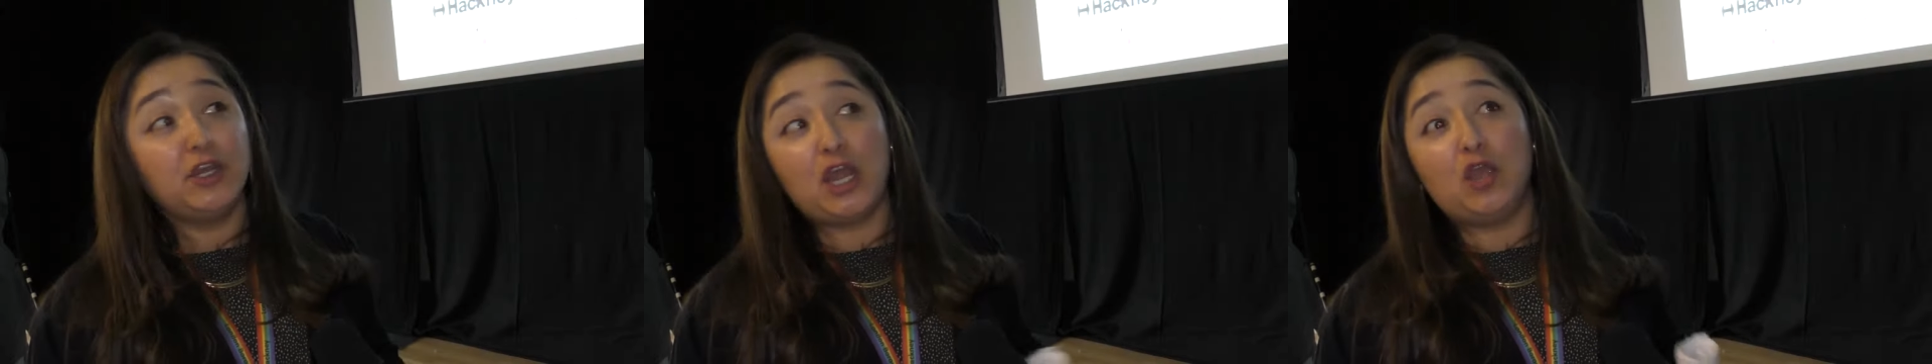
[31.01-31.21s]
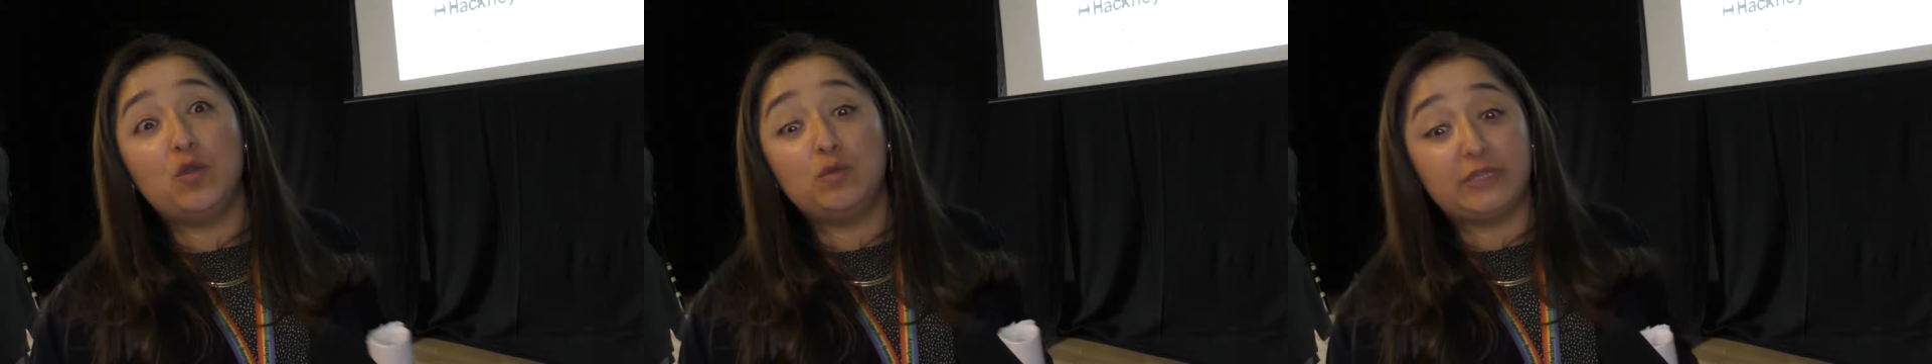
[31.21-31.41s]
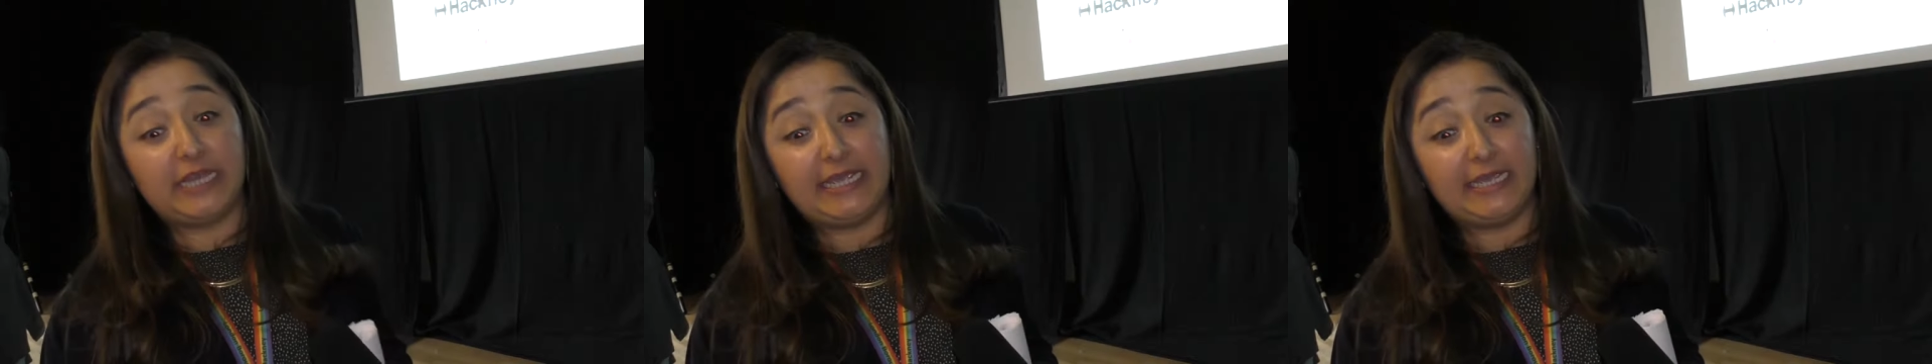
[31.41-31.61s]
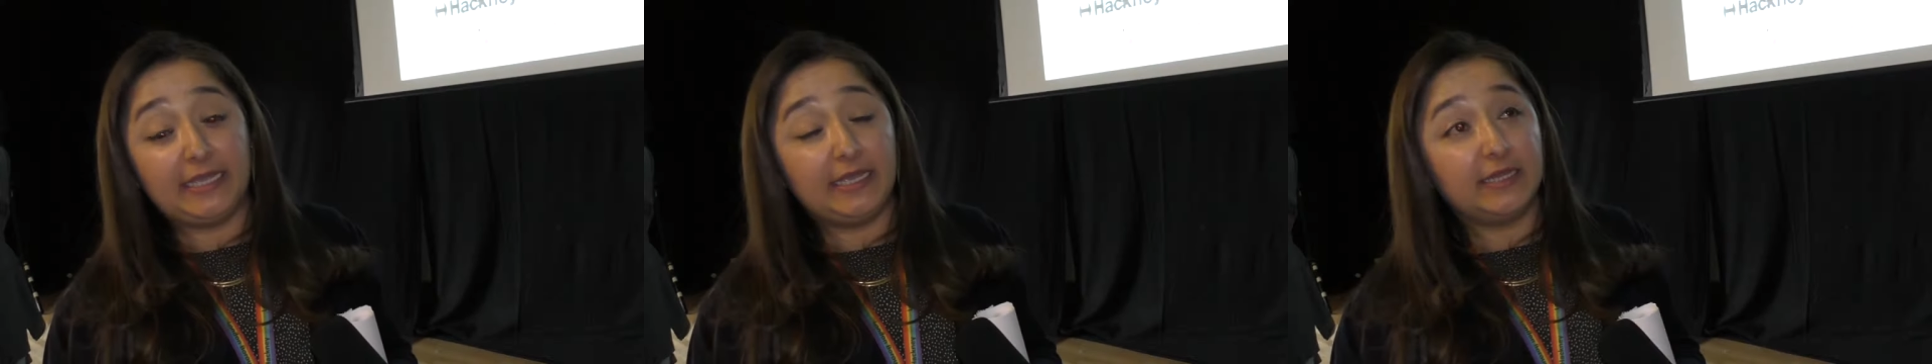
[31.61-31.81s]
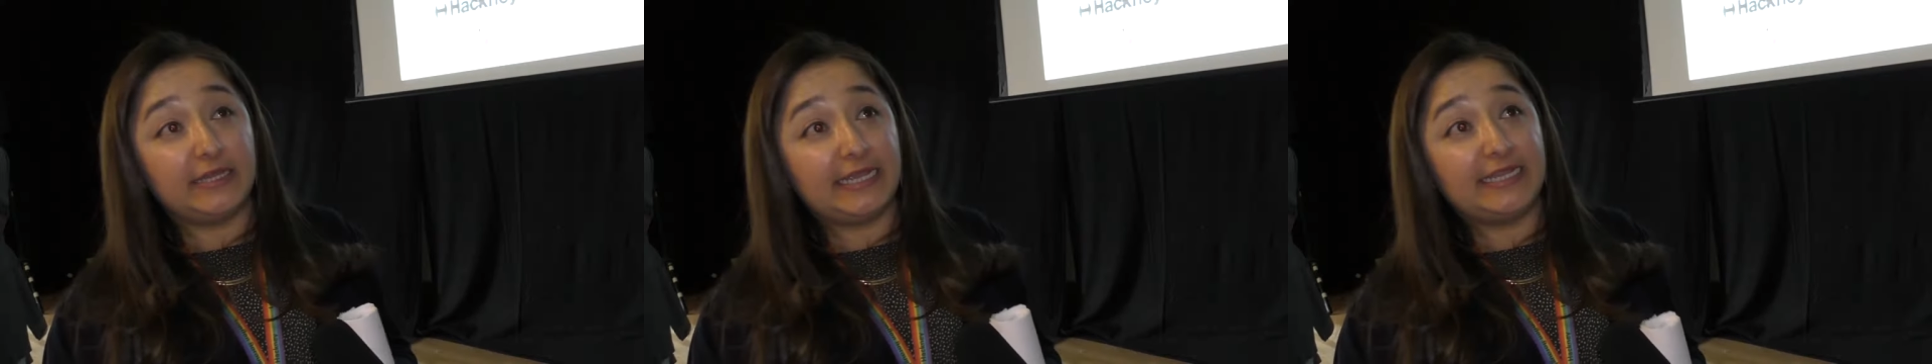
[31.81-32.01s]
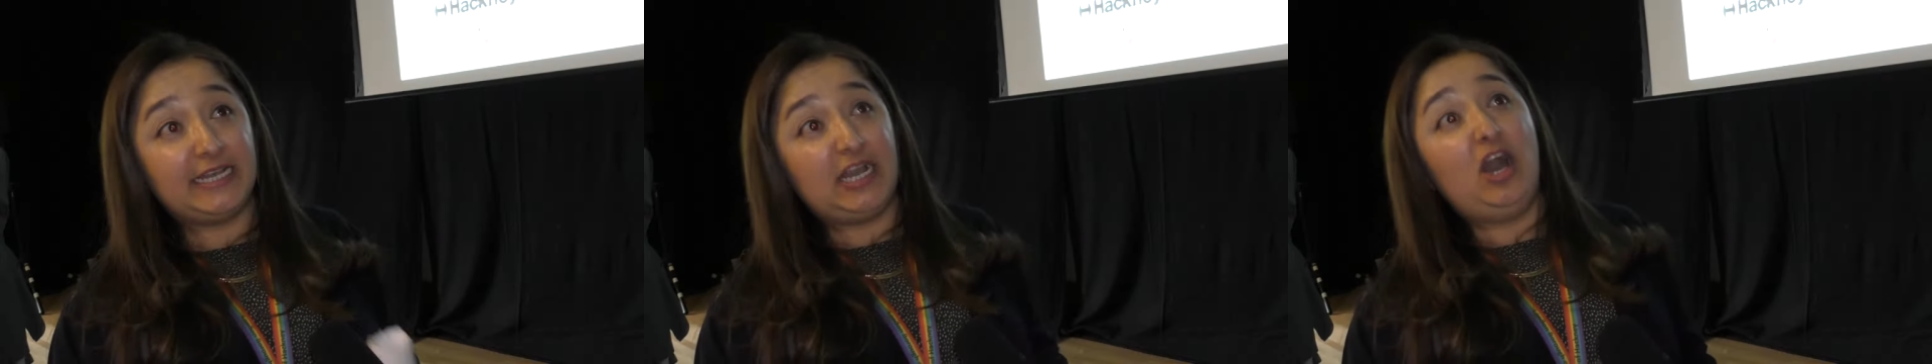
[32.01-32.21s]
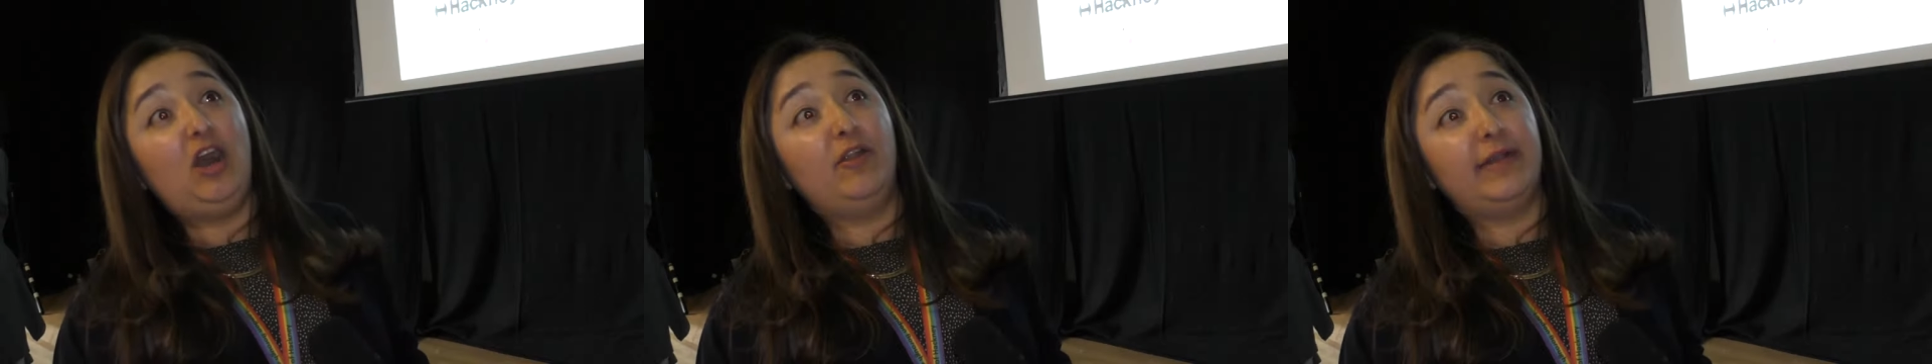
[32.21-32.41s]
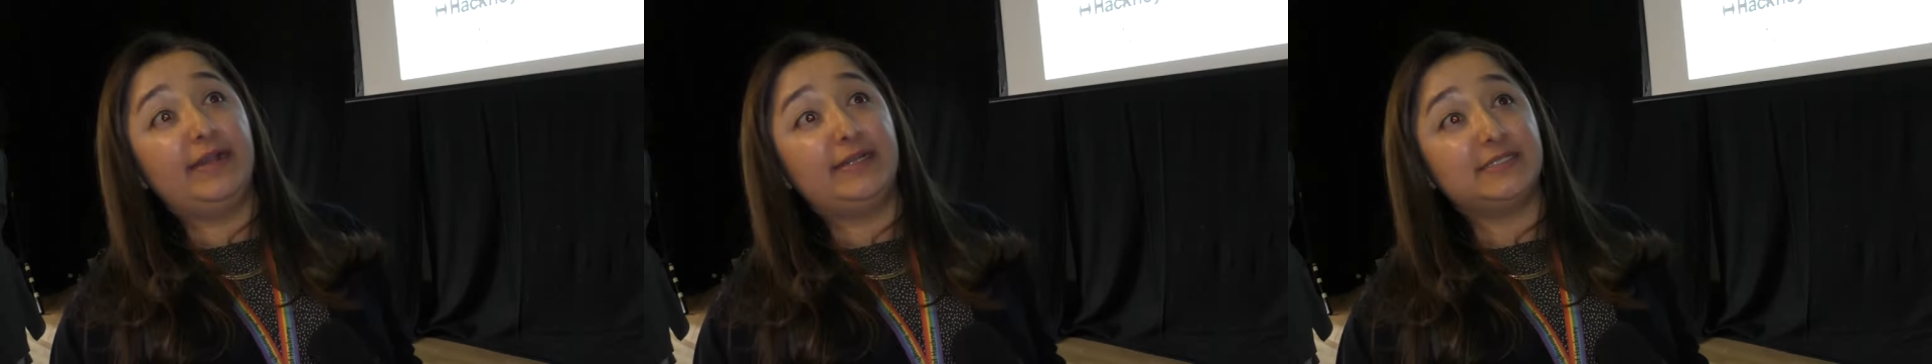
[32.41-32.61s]
no, the the, the
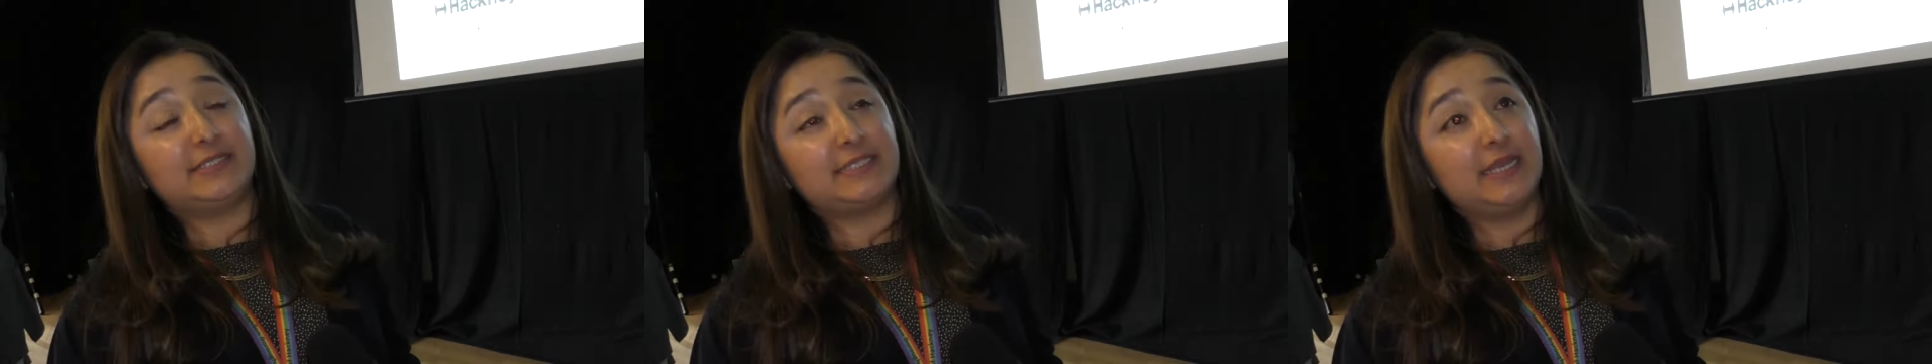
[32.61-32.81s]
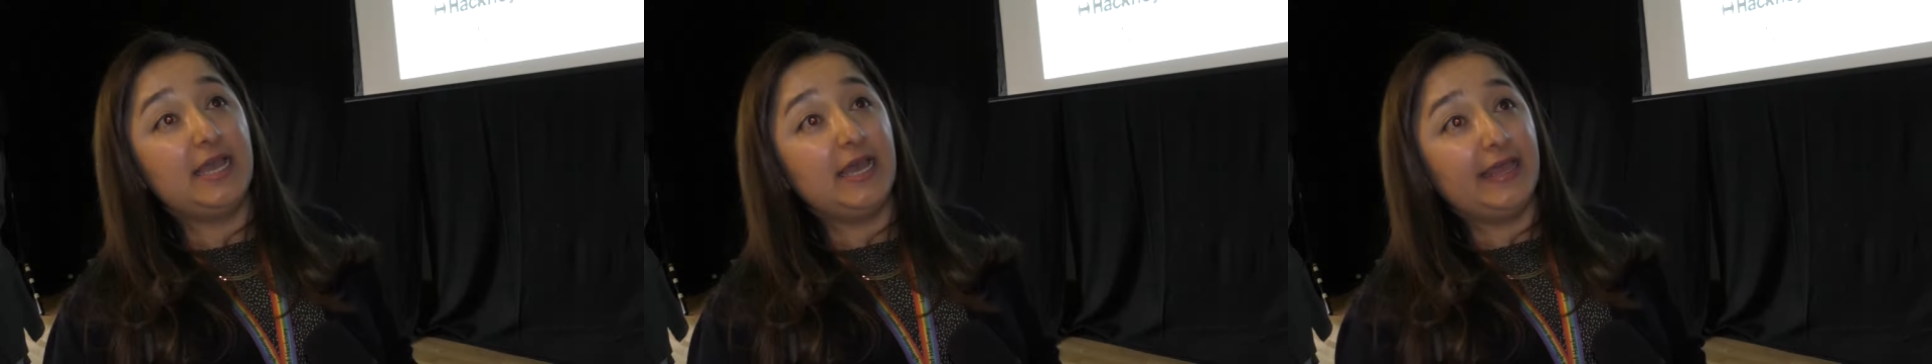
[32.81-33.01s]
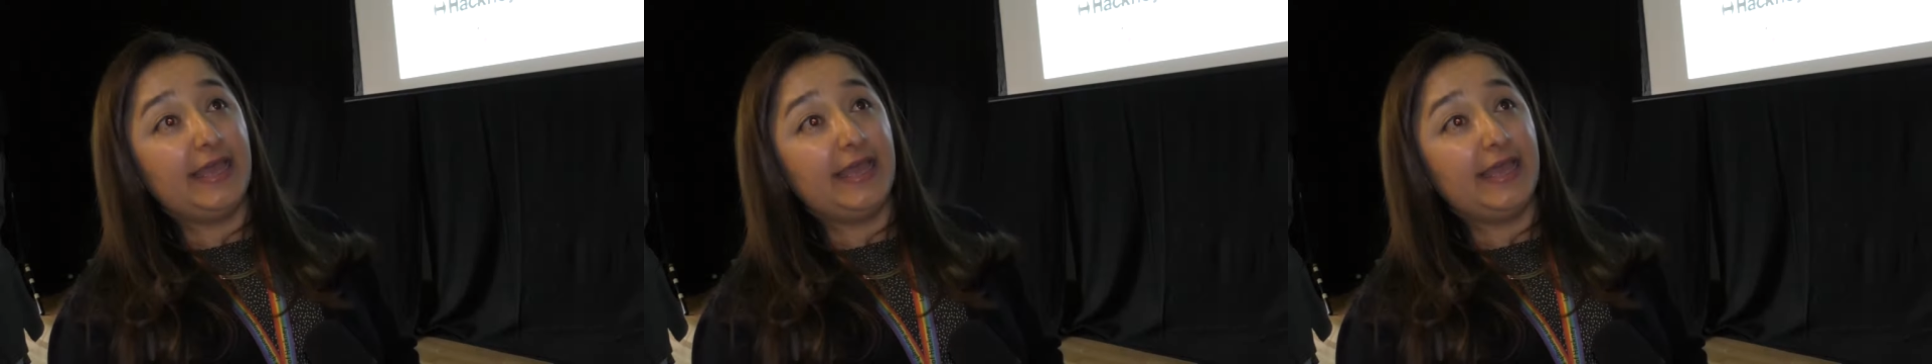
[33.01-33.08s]
current